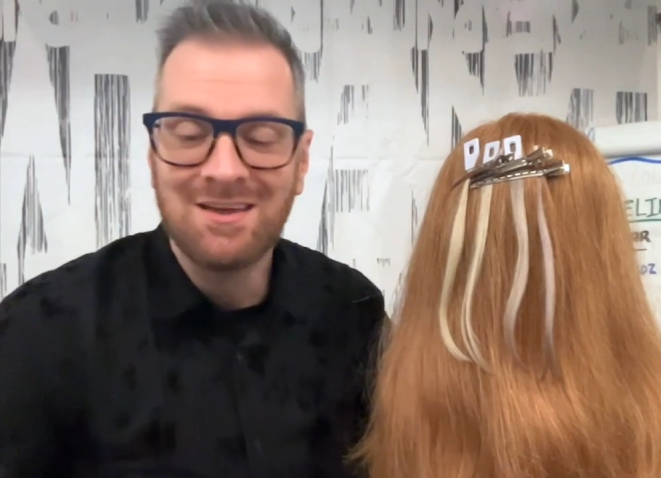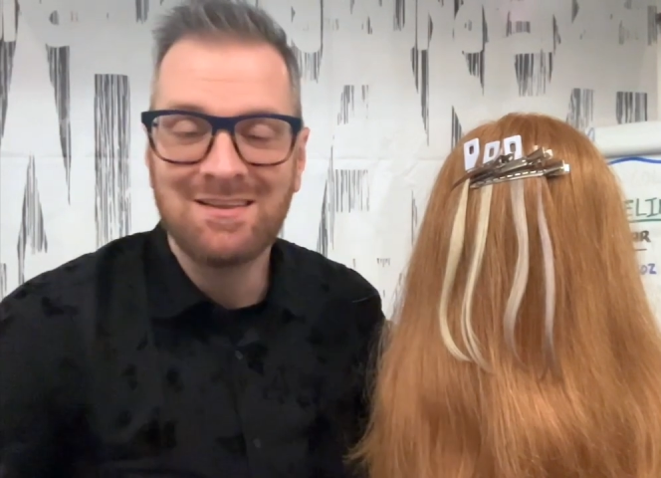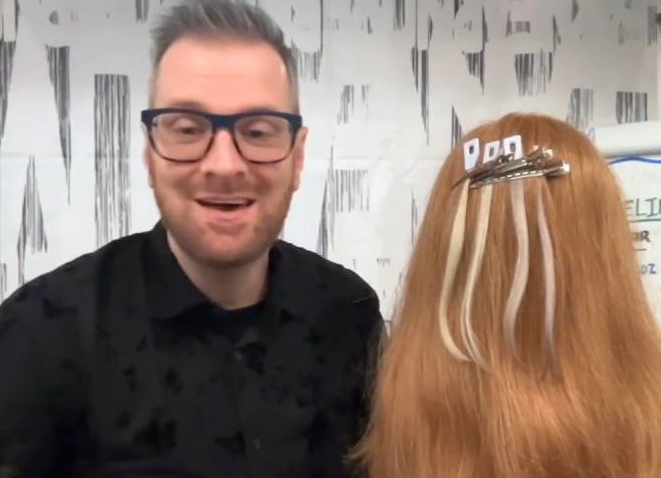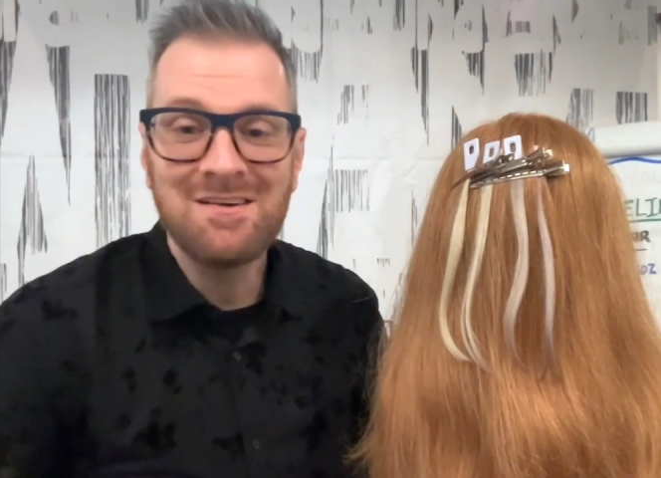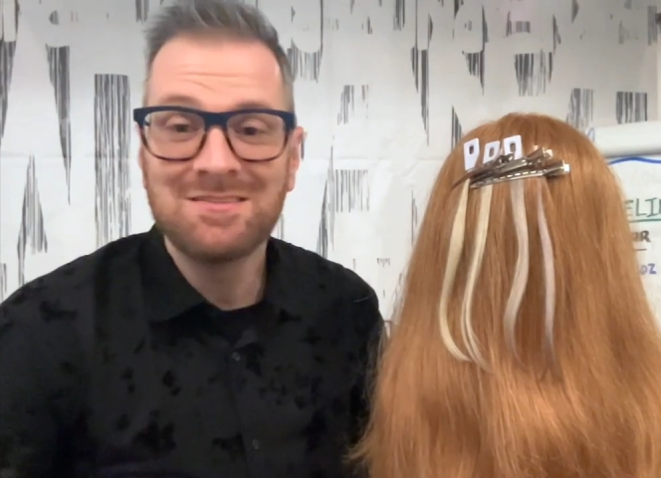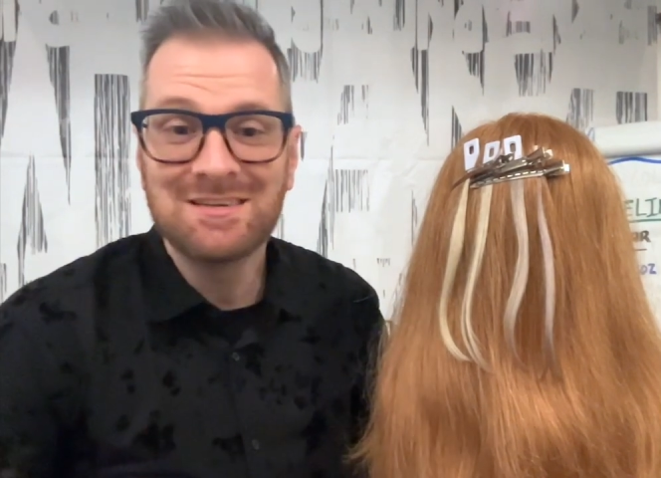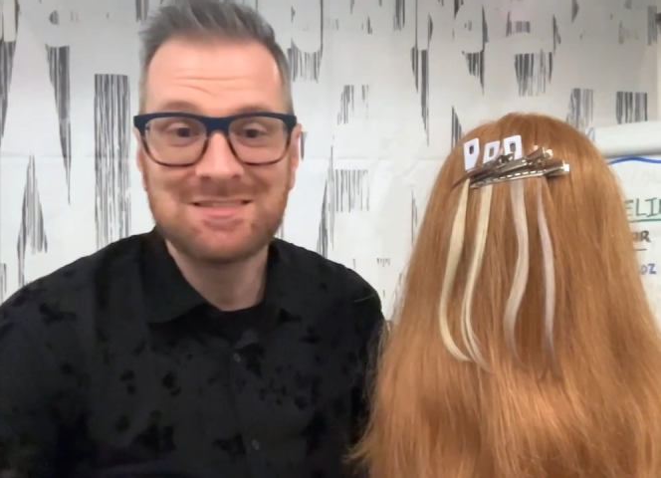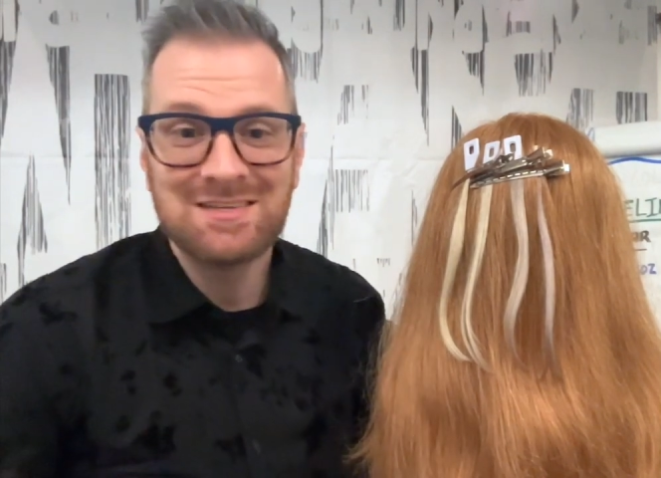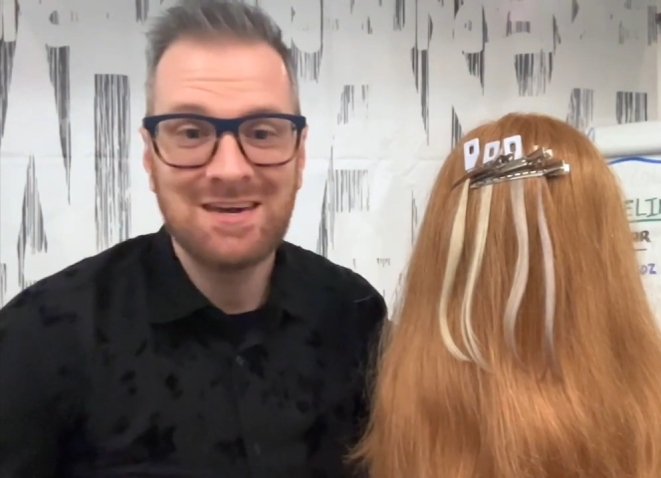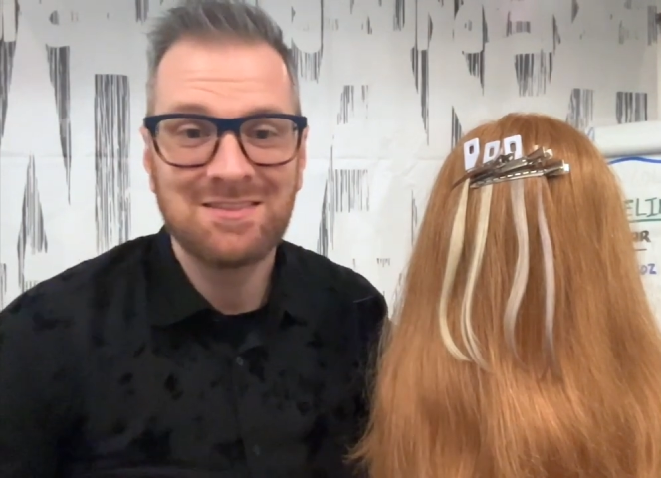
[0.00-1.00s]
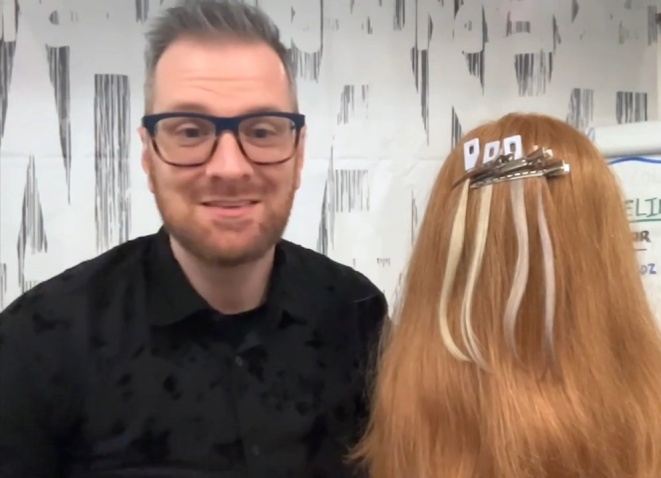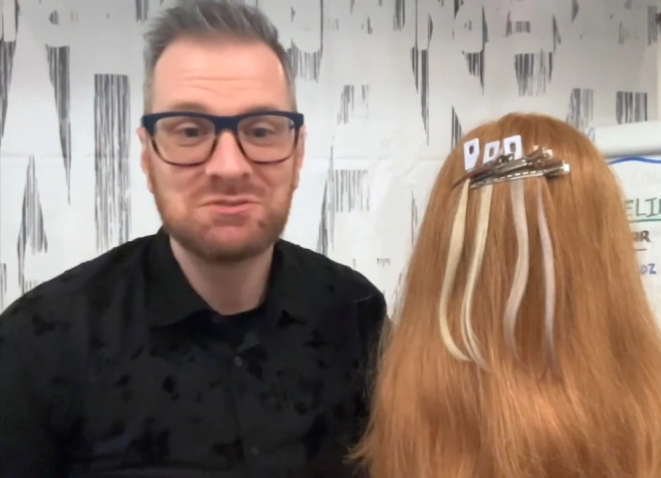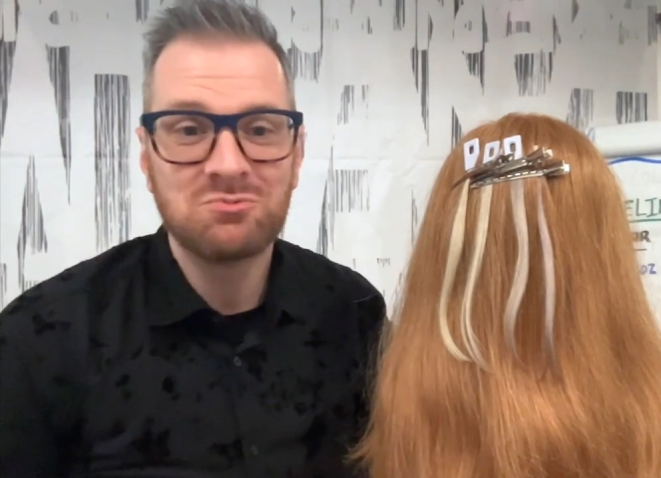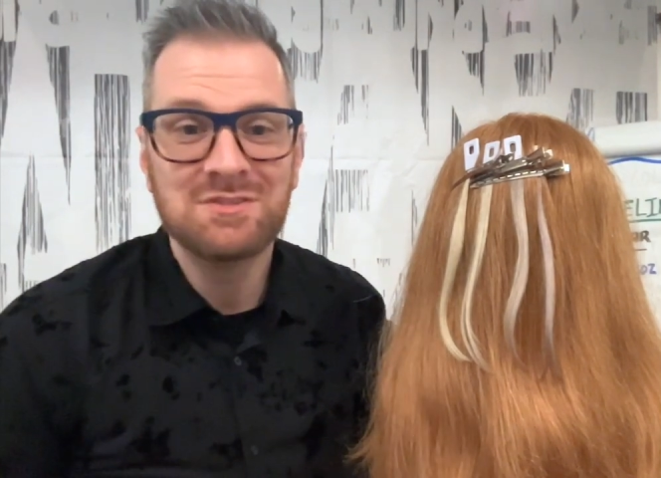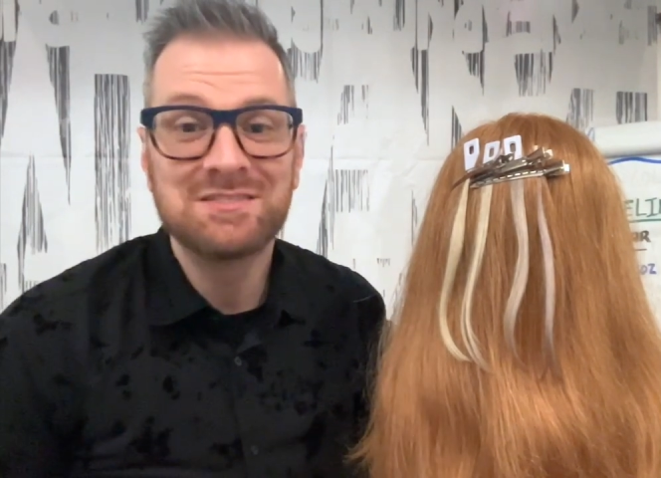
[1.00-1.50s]
Now let's take
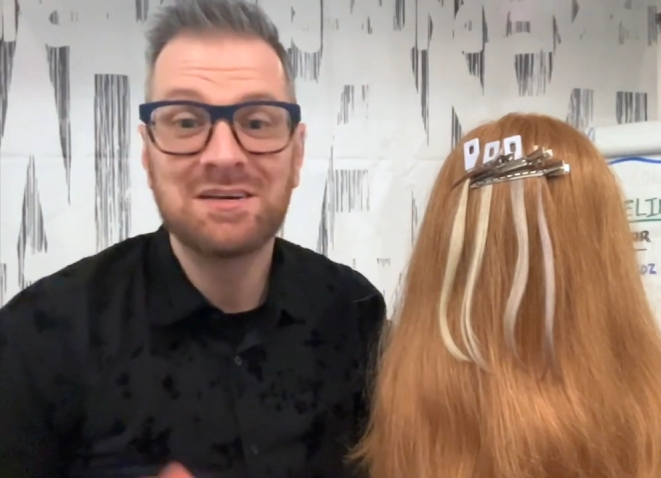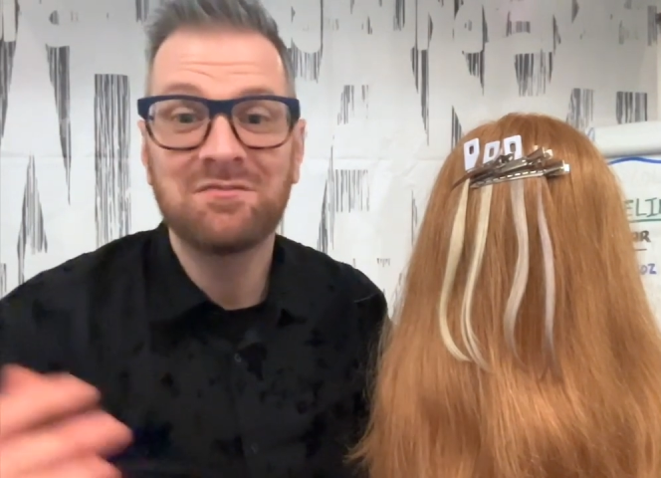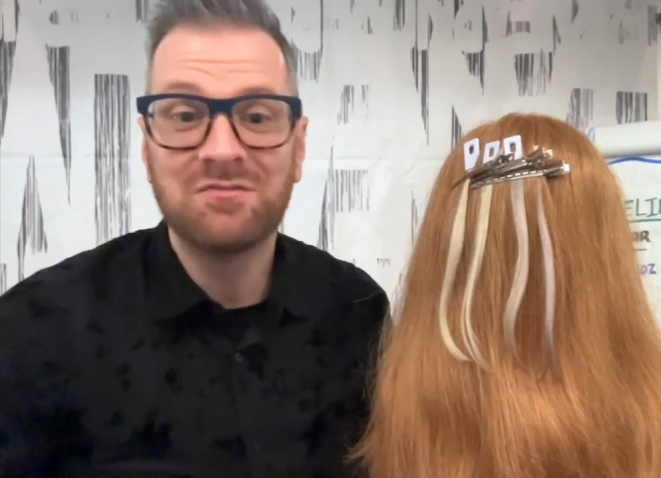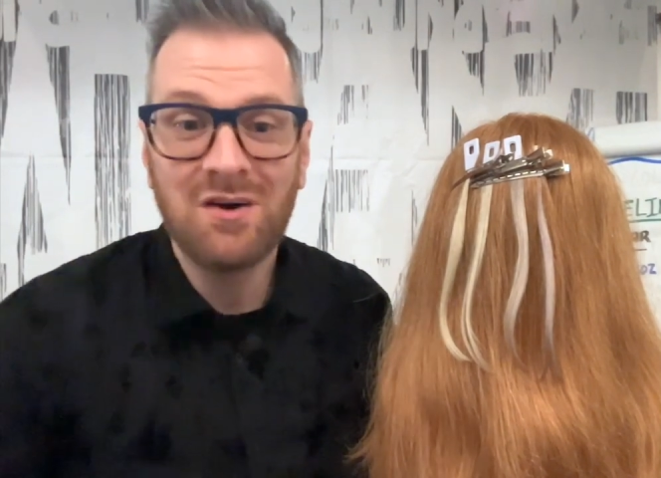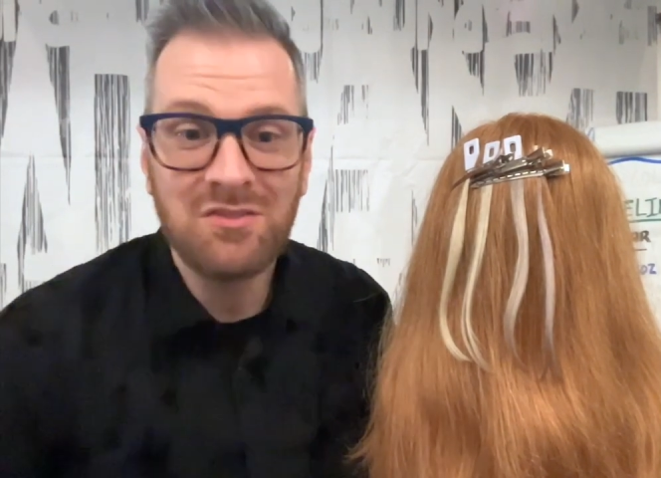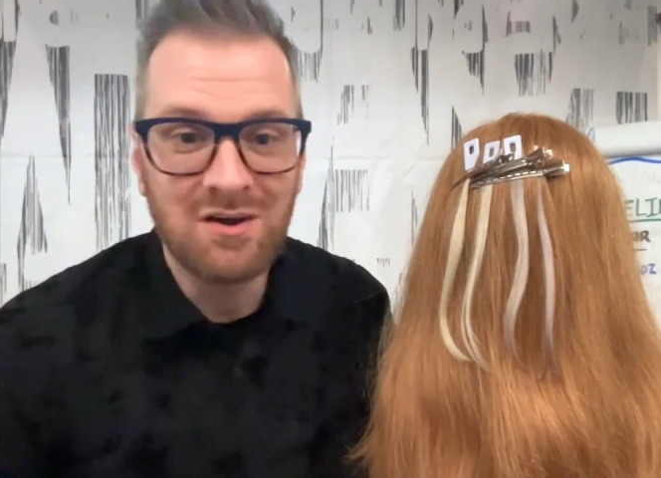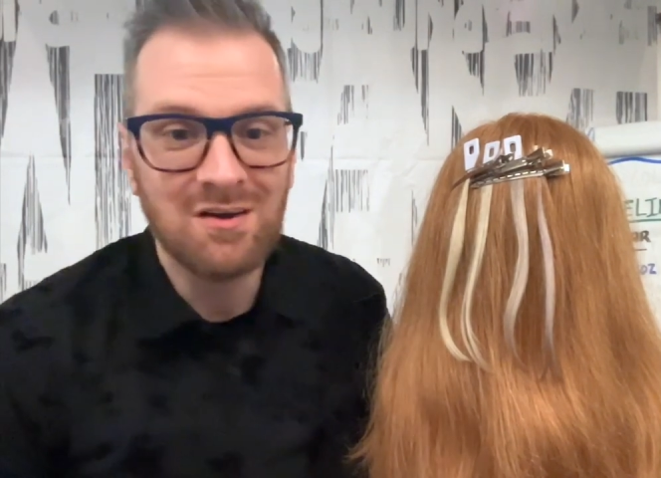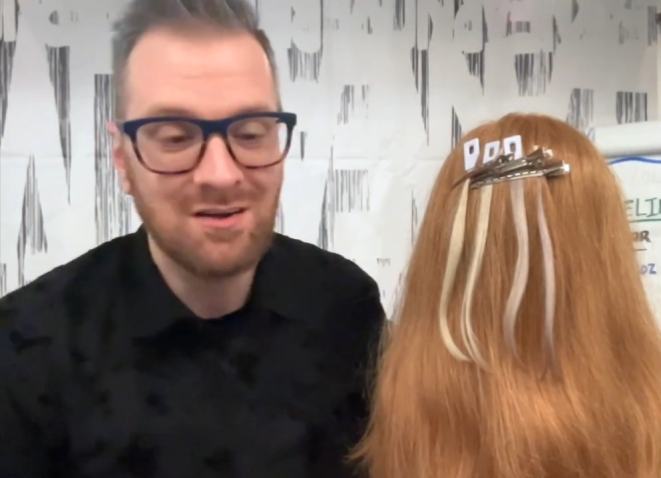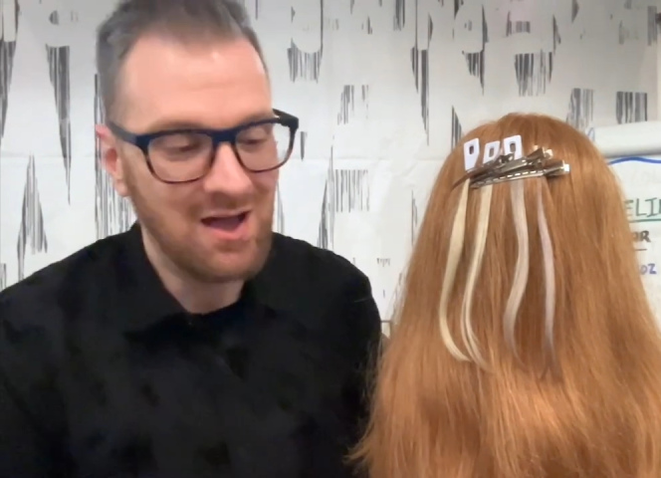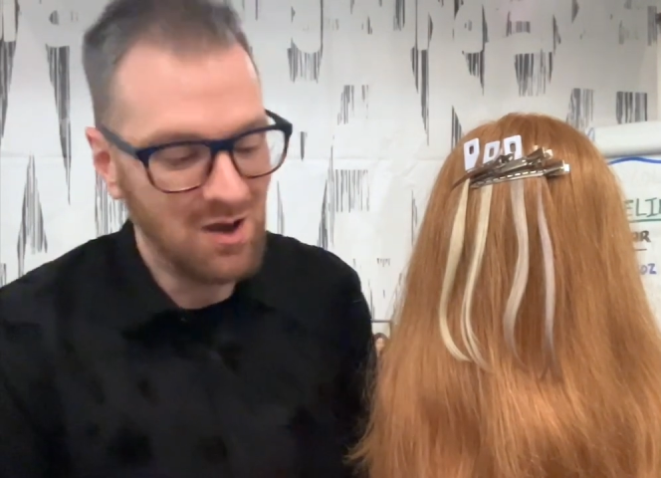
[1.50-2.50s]
this one step further.